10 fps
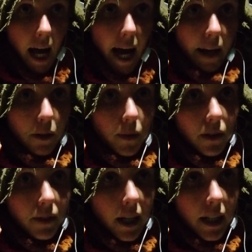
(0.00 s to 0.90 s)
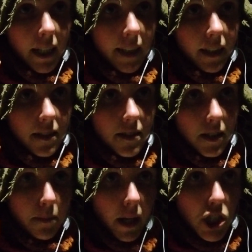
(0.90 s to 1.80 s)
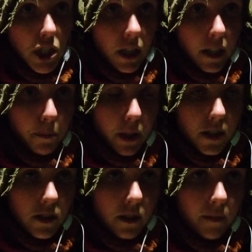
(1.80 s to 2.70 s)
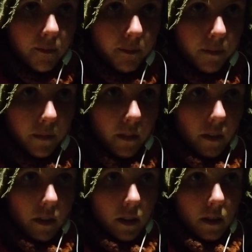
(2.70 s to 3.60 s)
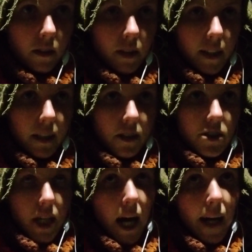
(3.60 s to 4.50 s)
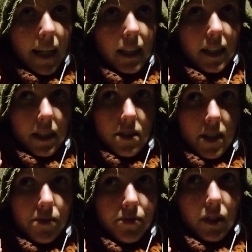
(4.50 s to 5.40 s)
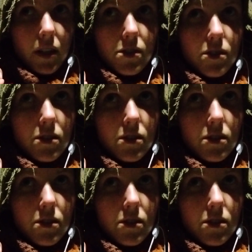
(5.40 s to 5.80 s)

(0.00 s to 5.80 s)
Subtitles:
And when we are in this imaginary prison, it is highly easy for us